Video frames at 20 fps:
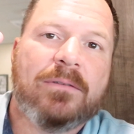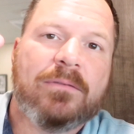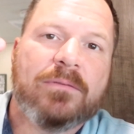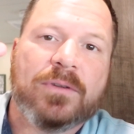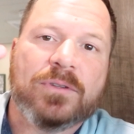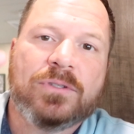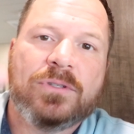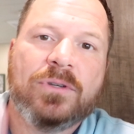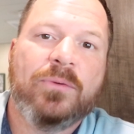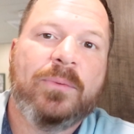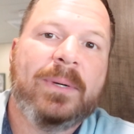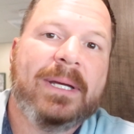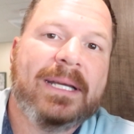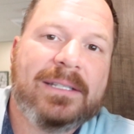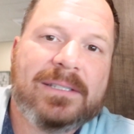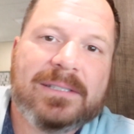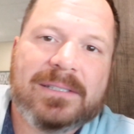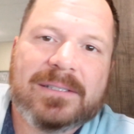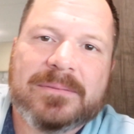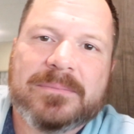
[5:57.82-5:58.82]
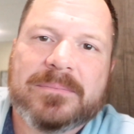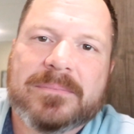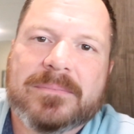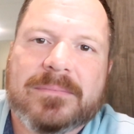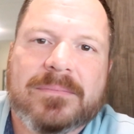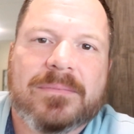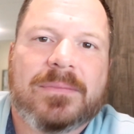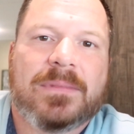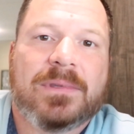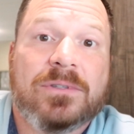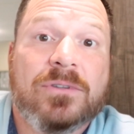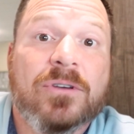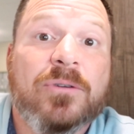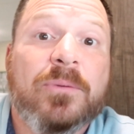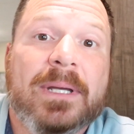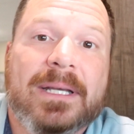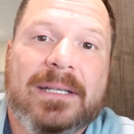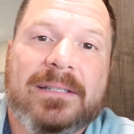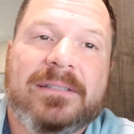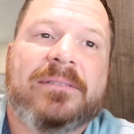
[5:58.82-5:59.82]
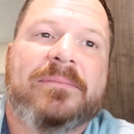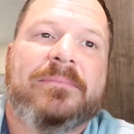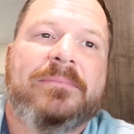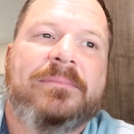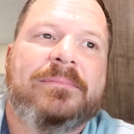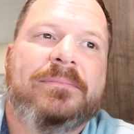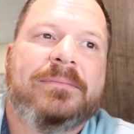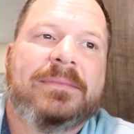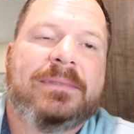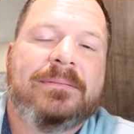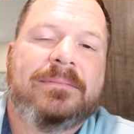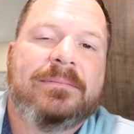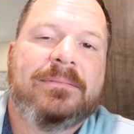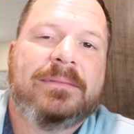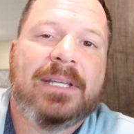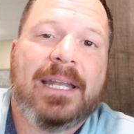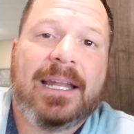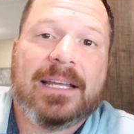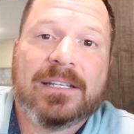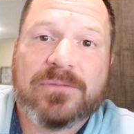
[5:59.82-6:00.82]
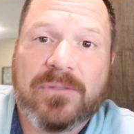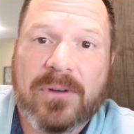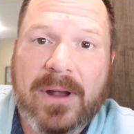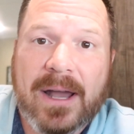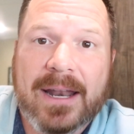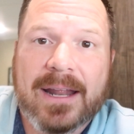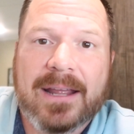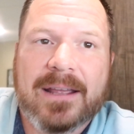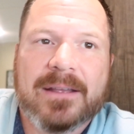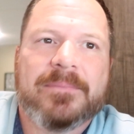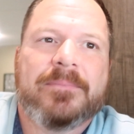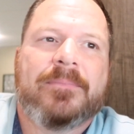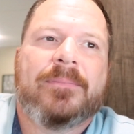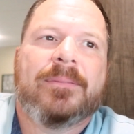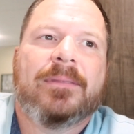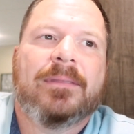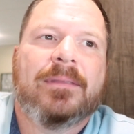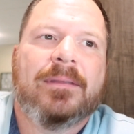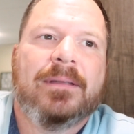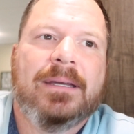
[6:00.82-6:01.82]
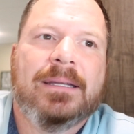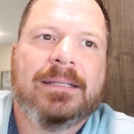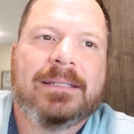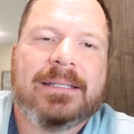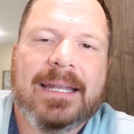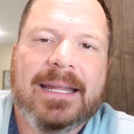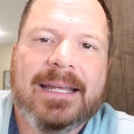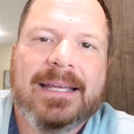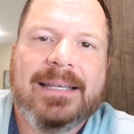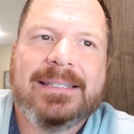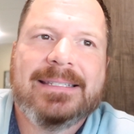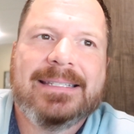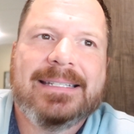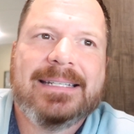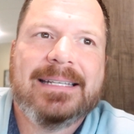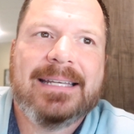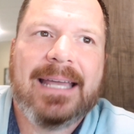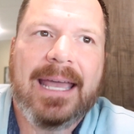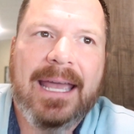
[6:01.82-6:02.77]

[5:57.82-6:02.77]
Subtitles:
for 2 weeks. 2 weeks. Today's Friday, and today is the